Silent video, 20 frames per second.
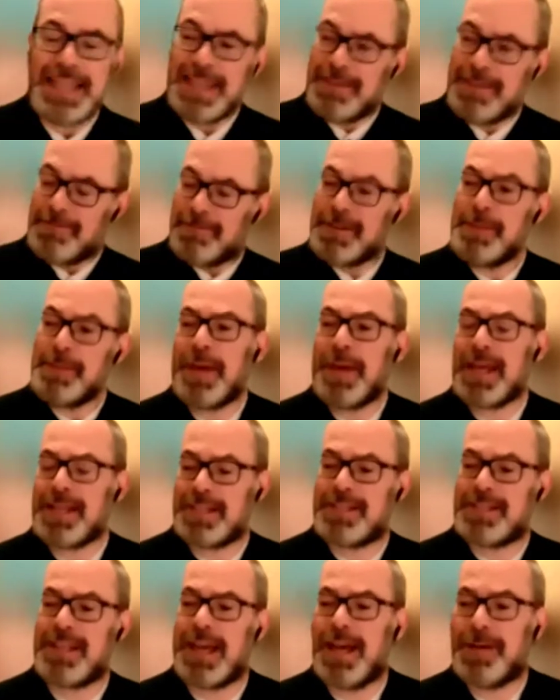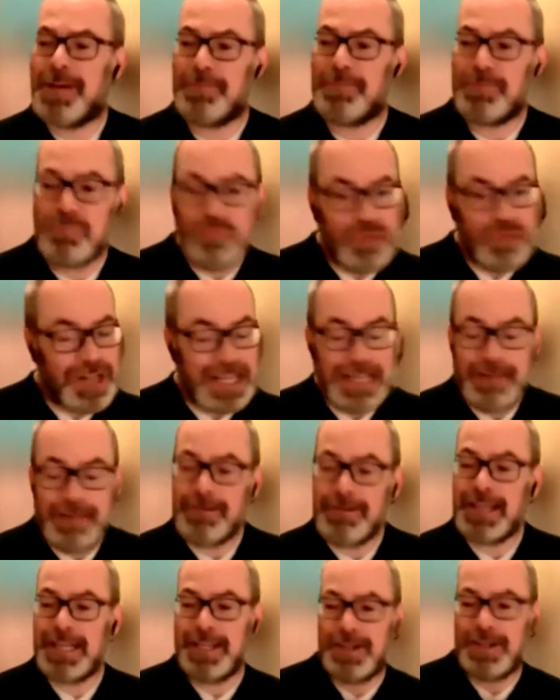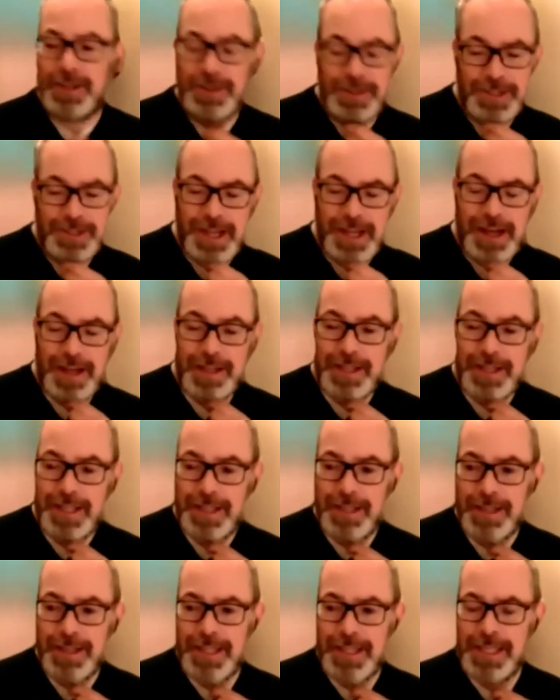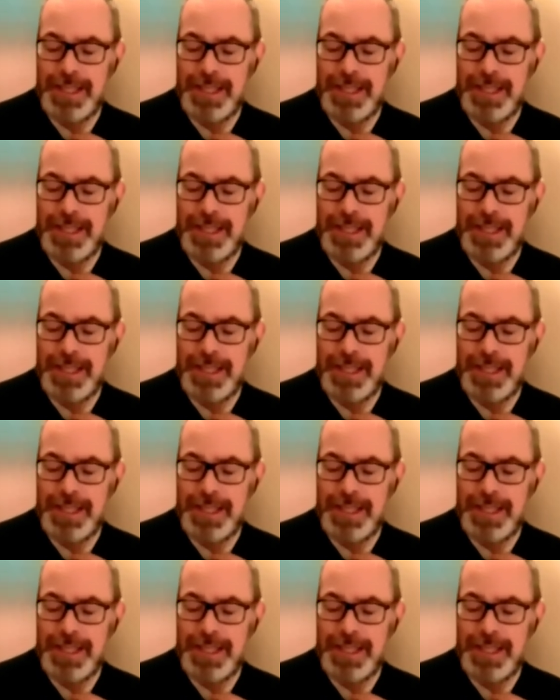The feedback's really, really good. I think